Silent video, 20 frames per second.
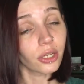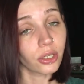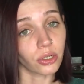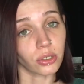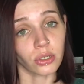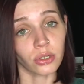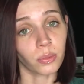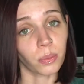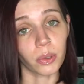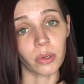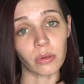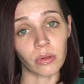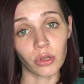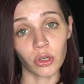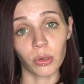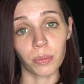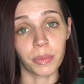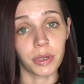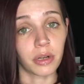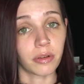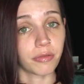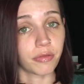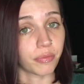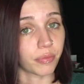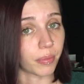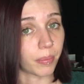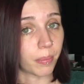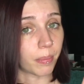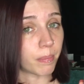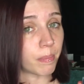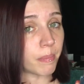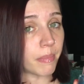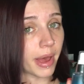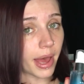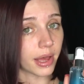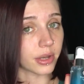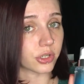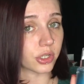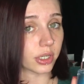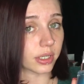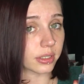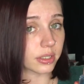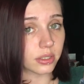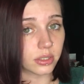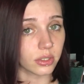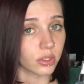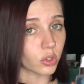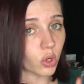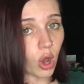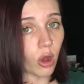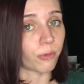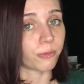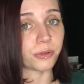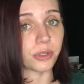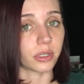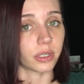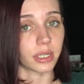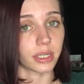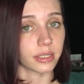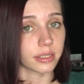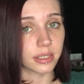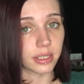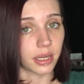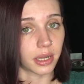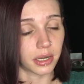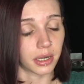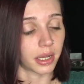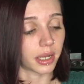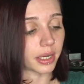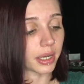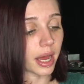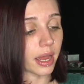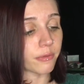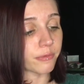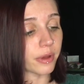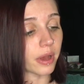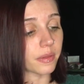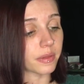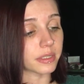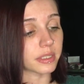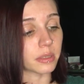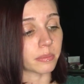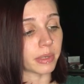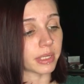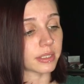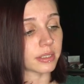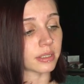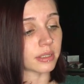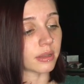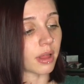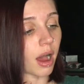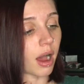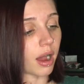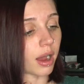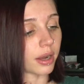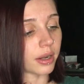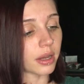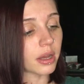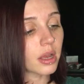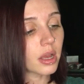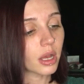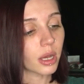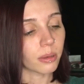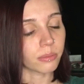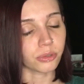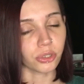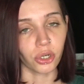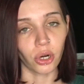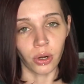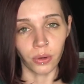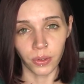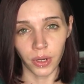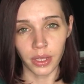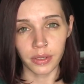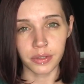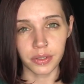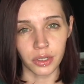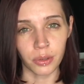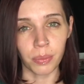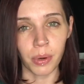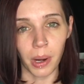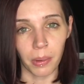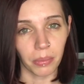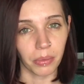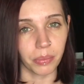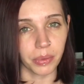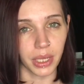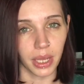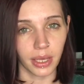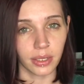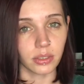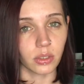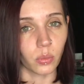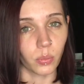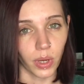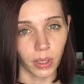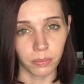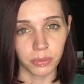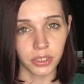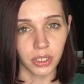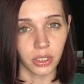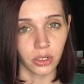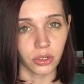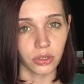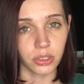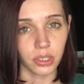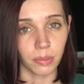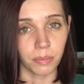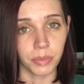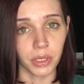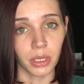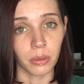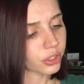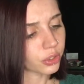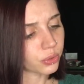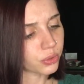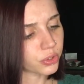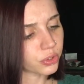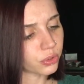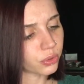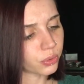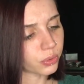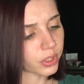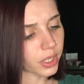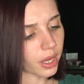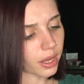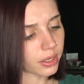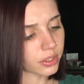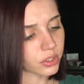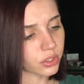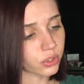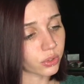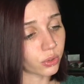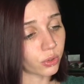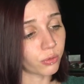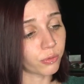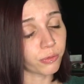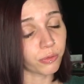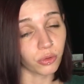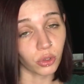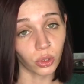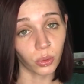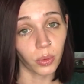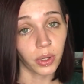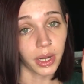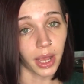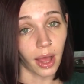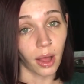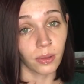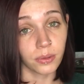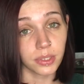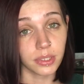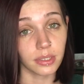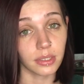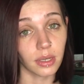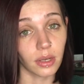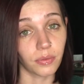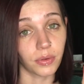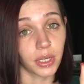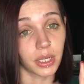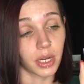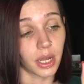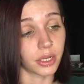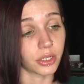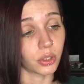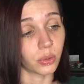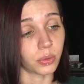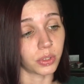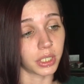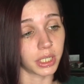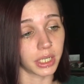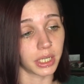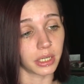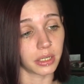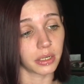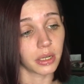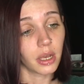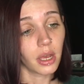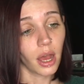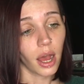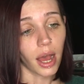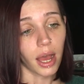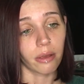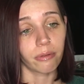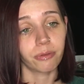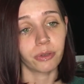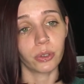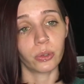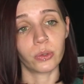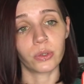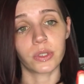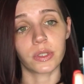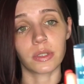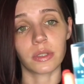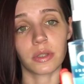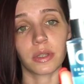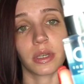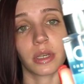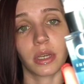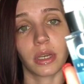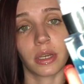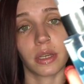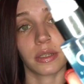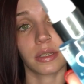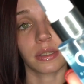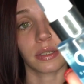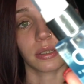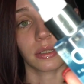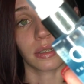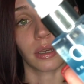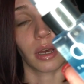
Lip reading: you just put a little bit of magic softness in it. And I found this at my salon. I'm sure Onesta probably has a website or something. You do get 2 fluid ounces of it and you need, I've used this,